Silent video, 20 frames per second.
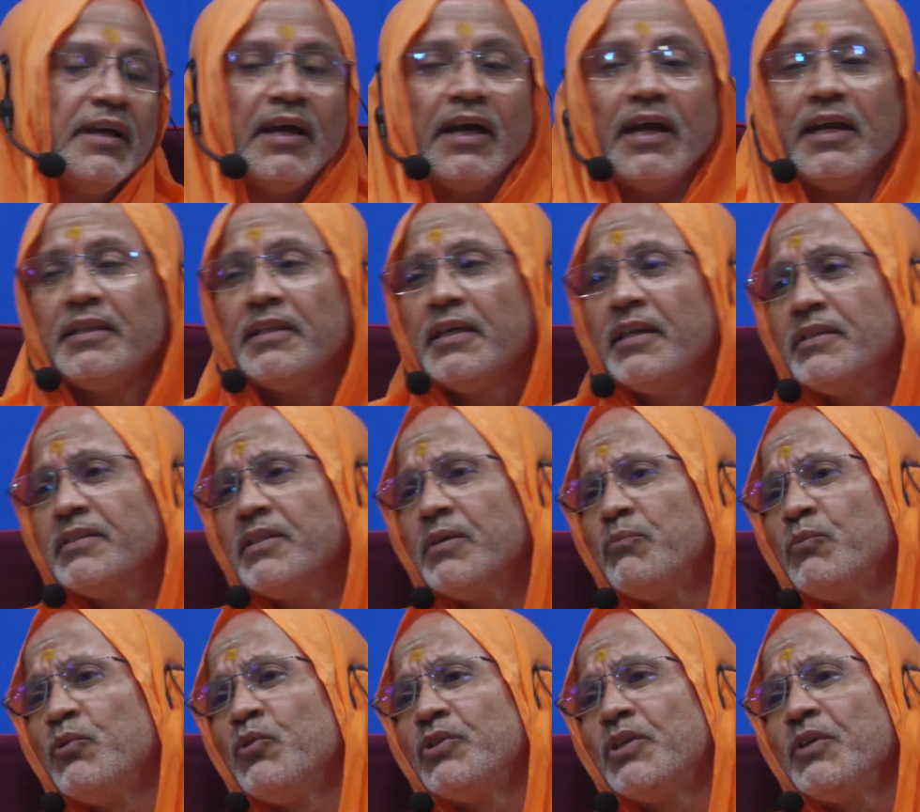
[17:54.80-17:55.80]
And there is a
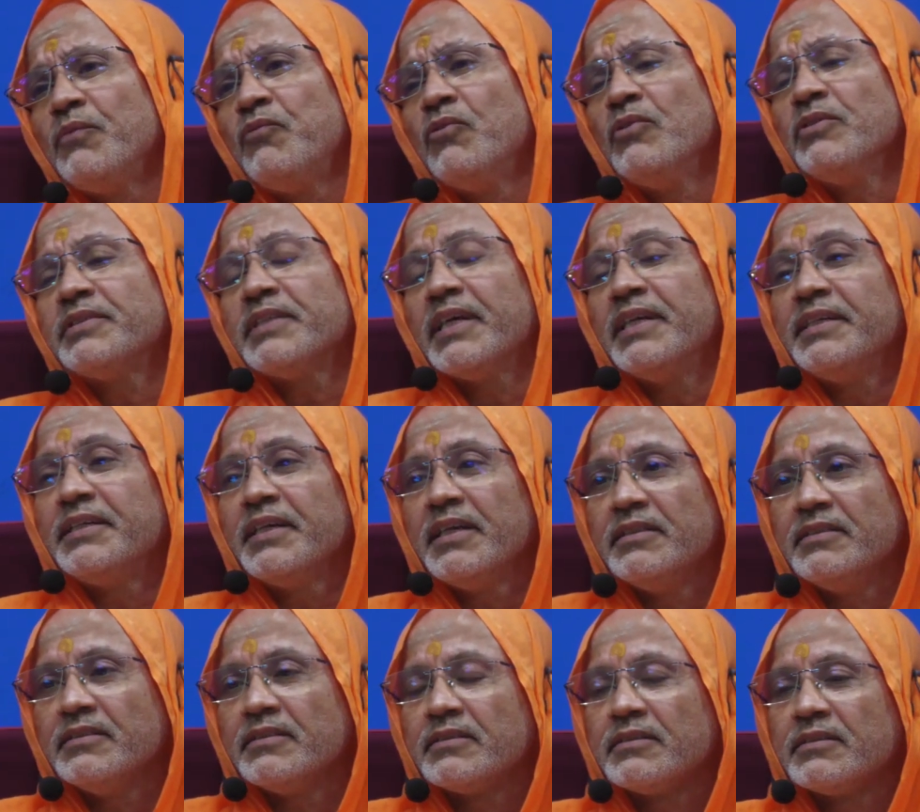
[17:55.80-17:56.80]
beautiful
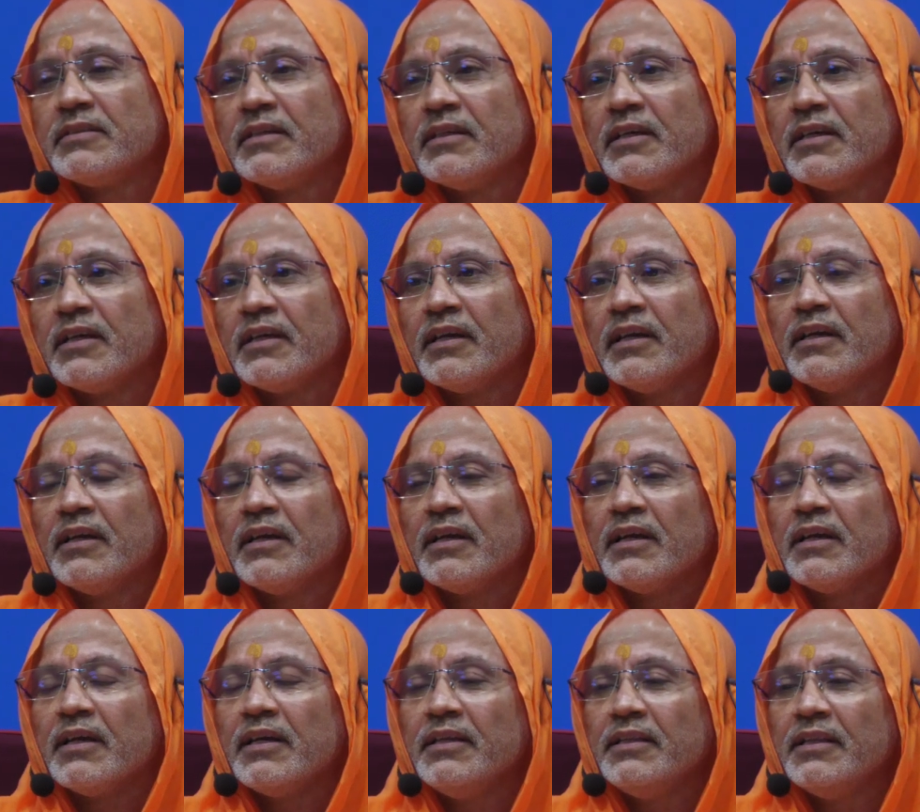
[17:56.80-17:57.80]
sentence
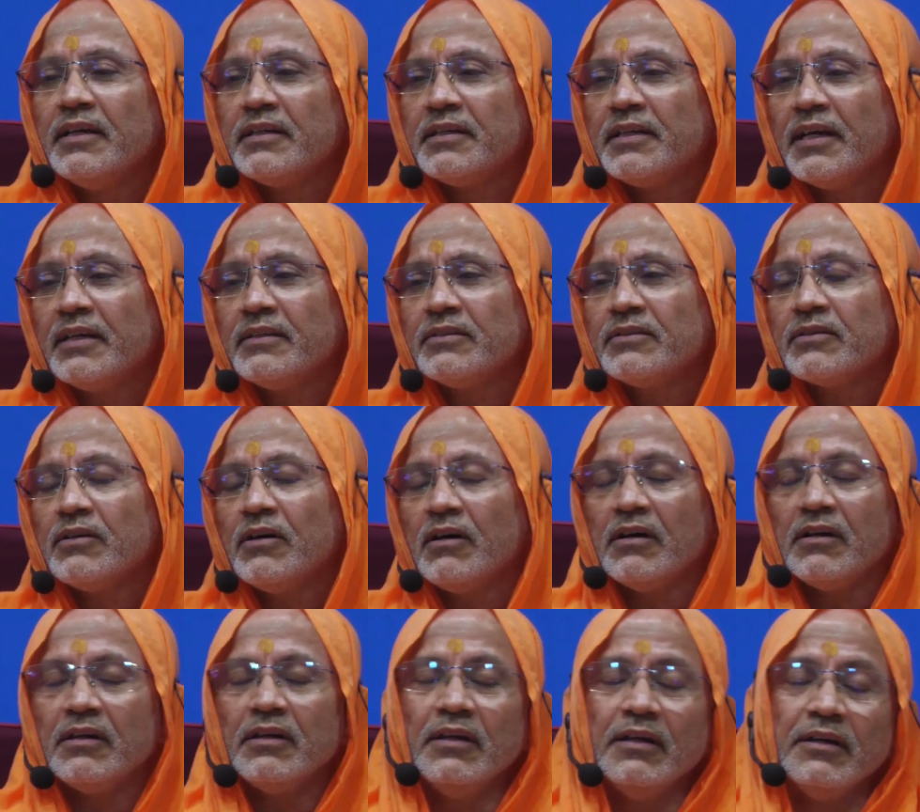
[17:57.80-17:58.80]
in the text
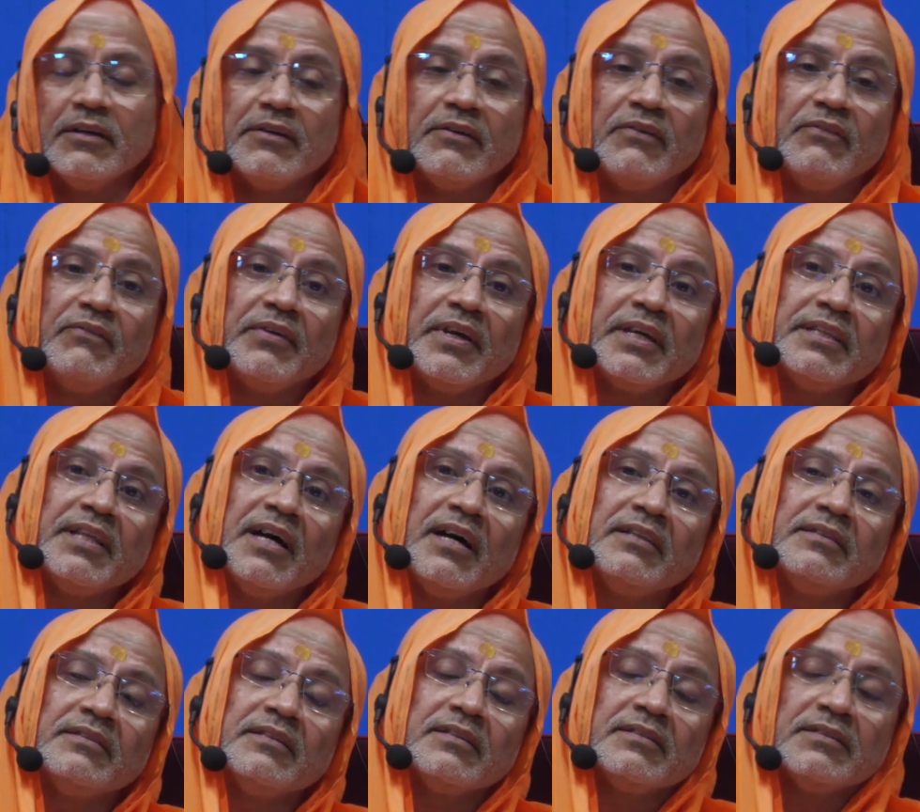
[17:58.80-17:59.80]
called
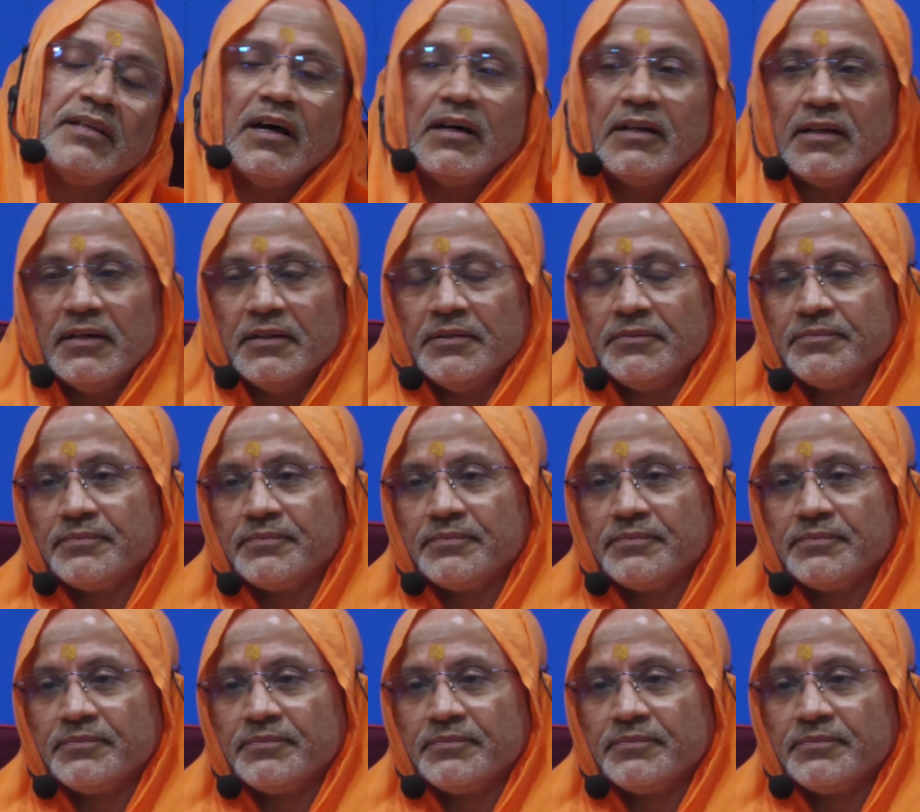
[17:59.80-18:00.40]
Vedanta Sara.